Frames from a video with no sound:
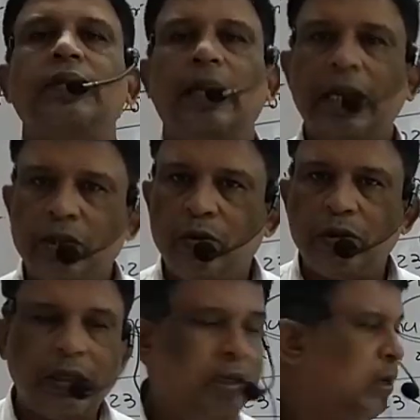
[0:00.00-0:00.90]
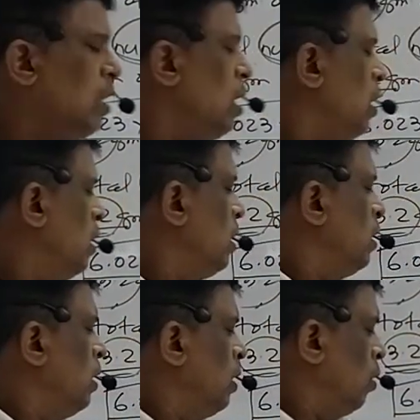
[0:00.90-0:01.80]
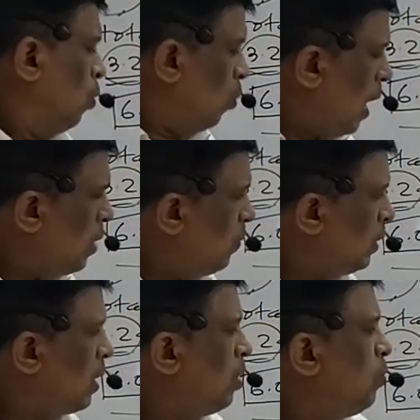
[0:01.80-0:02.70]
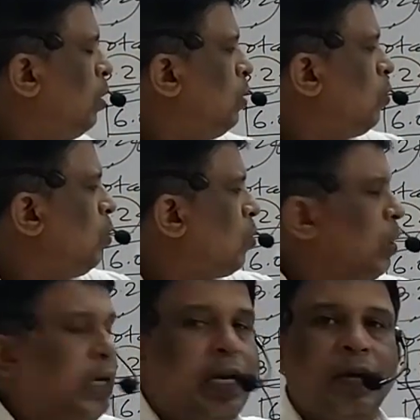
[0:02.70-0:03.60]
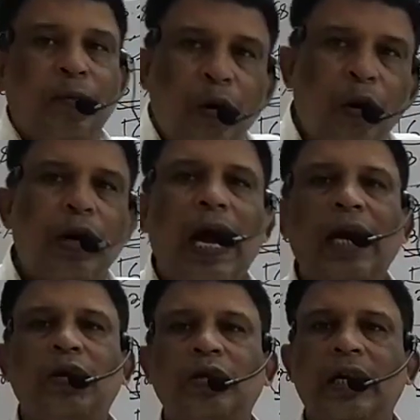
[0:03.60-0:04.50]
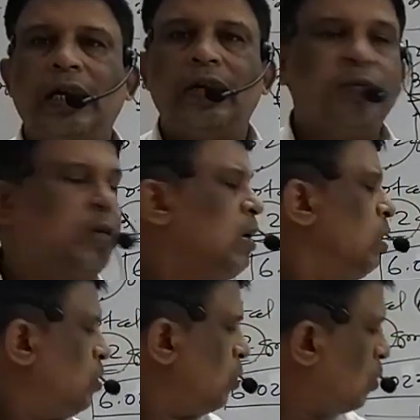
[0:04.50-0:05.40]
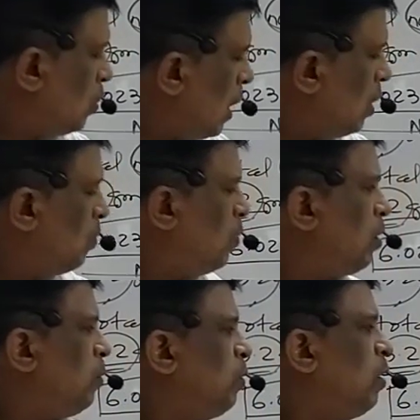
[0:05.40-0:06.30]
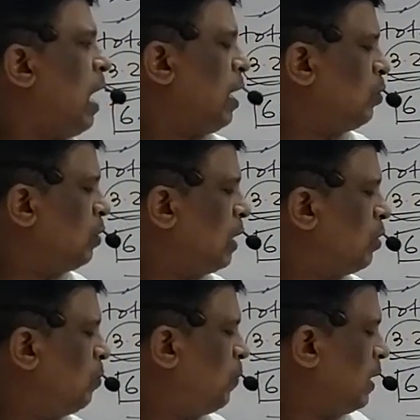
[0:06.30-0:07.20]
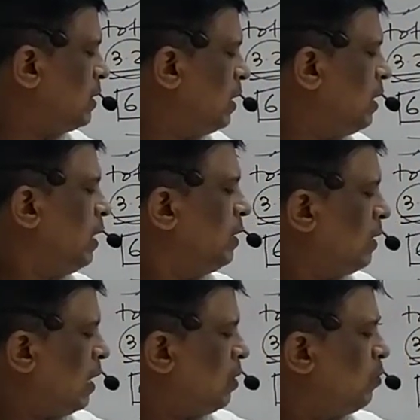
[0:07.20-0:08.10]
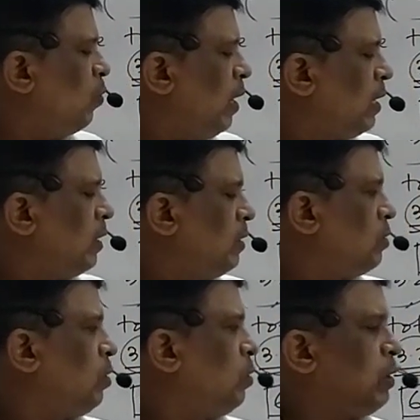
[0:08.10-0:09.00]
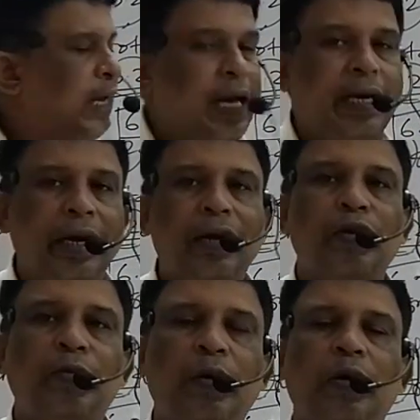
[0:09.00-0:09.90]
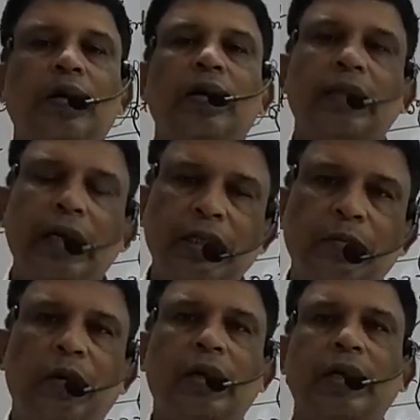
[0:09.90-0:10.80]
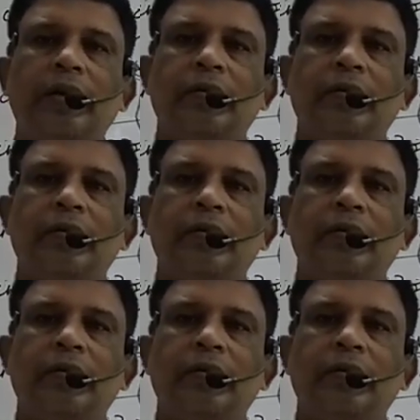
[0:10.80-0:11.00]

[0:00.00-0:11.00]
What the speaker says: Next question. One methane molecule contains 4 hydrogen atoms. So total number of hydrogen atom present in that wave is equal to 10 into 4. That is 40.